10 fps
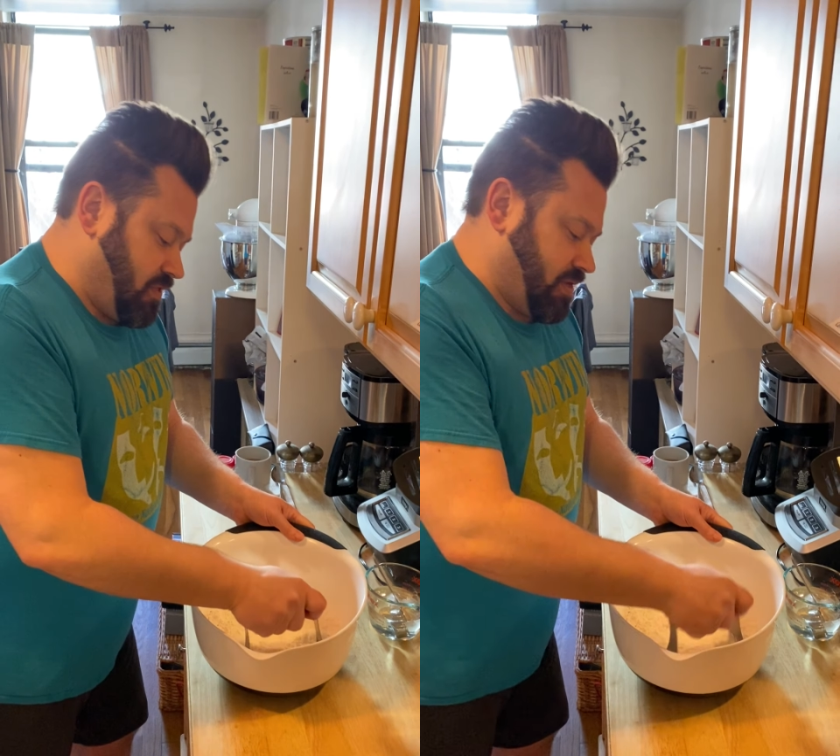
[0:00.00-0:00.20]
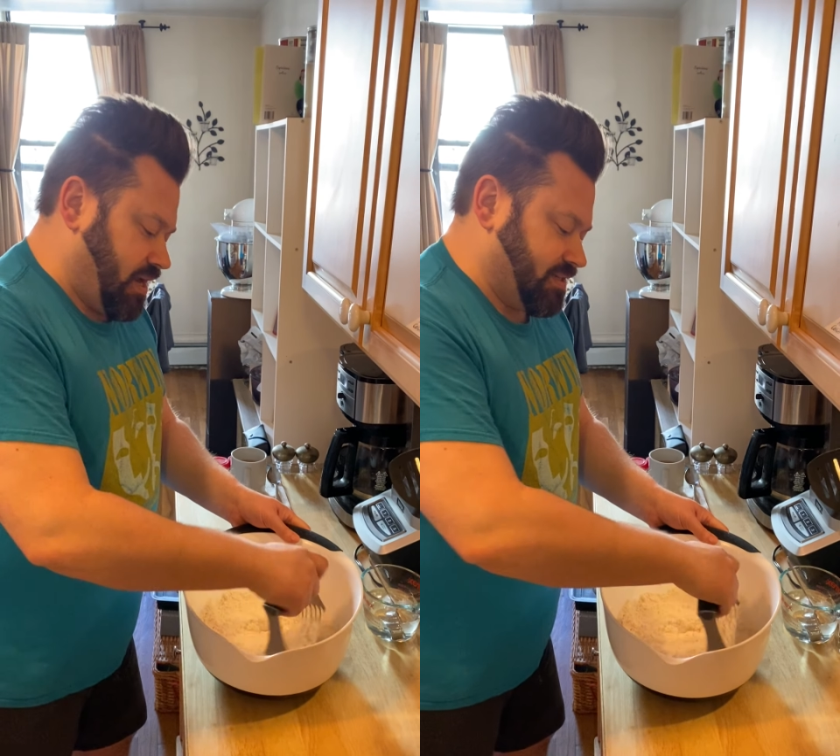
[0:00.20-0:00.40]

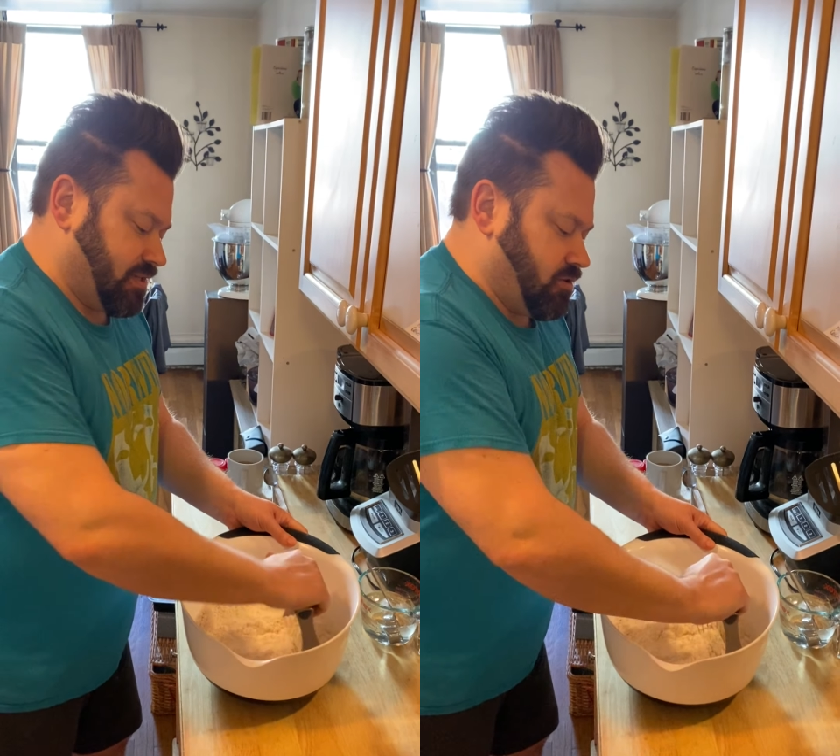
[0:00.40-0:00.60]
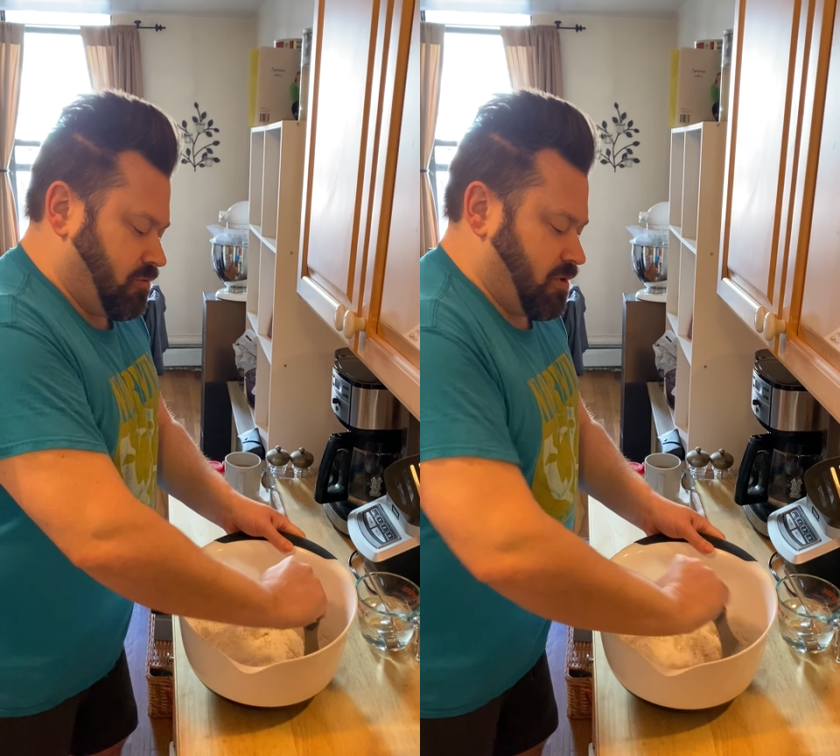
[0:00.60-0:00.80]
that has a
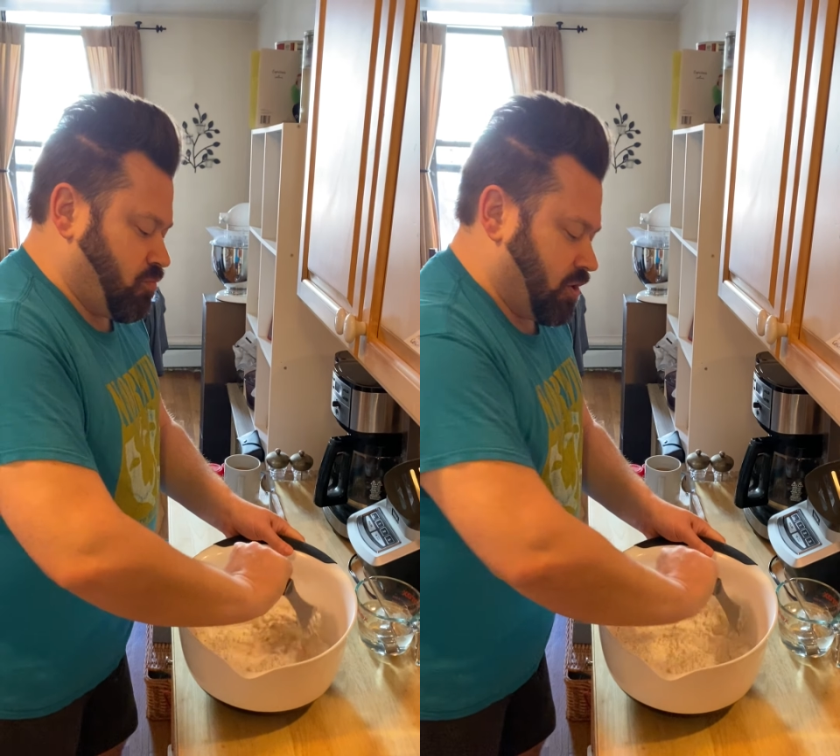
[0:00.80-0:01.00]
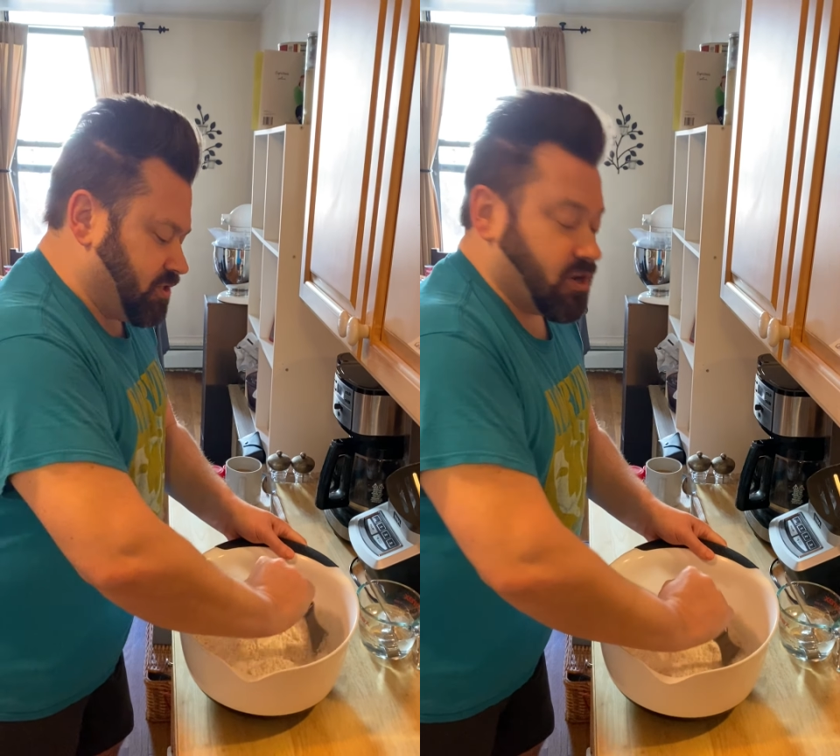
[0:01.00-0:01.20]
little bit
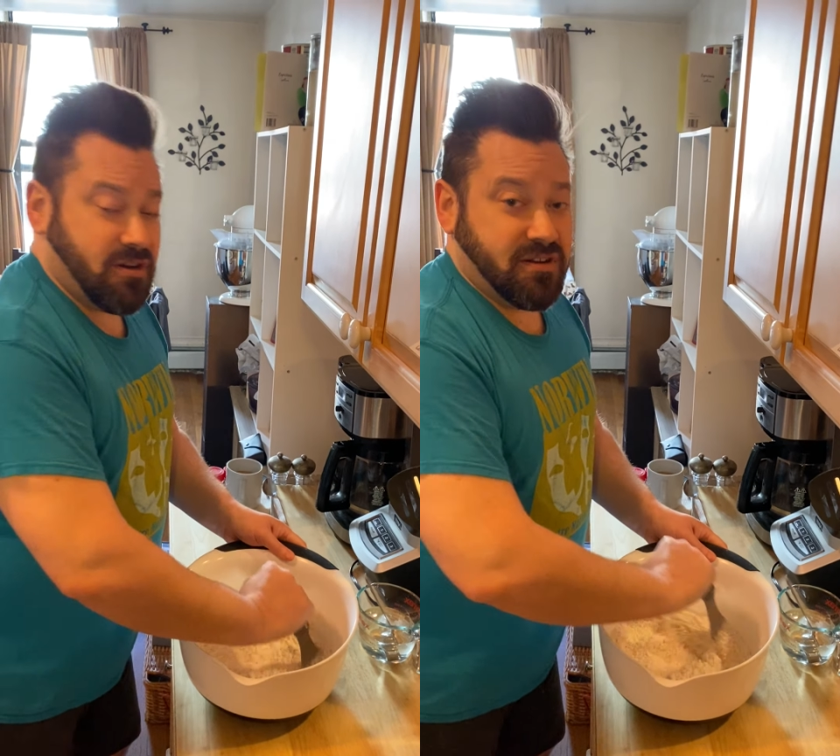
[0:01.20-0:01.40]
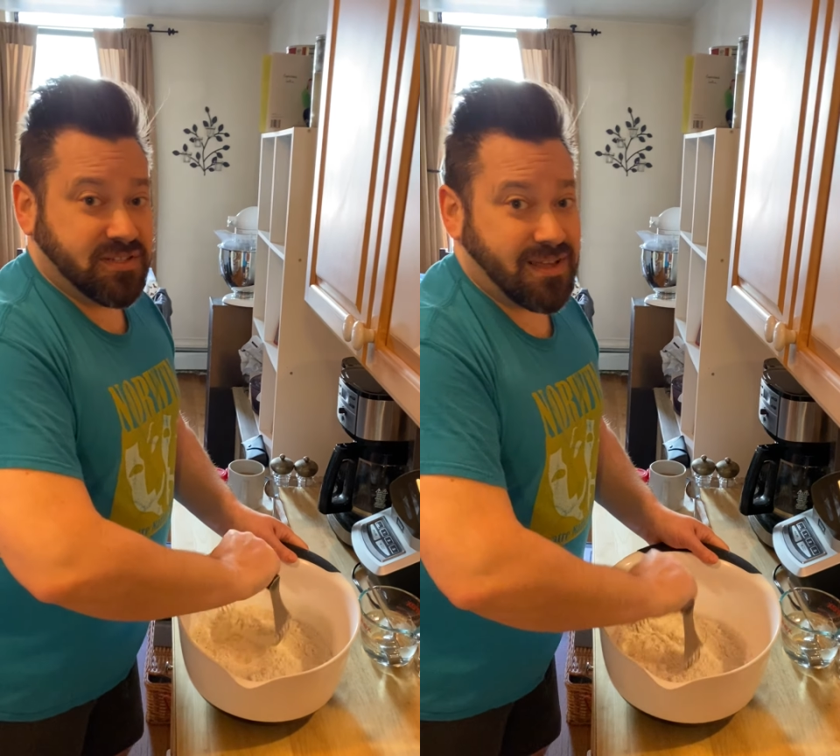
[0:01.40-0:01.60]
more
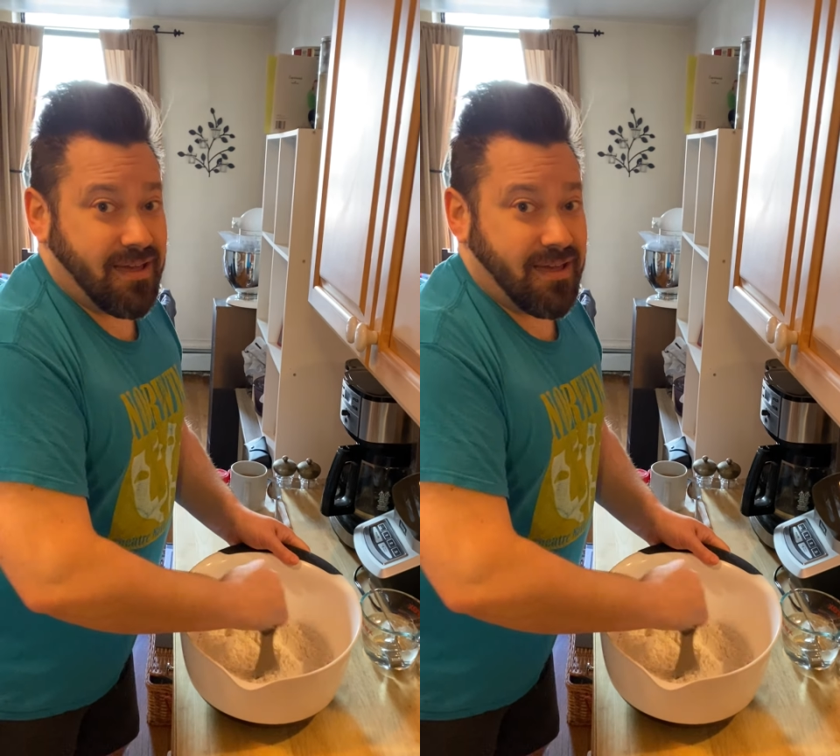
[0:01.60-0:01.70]
tartness,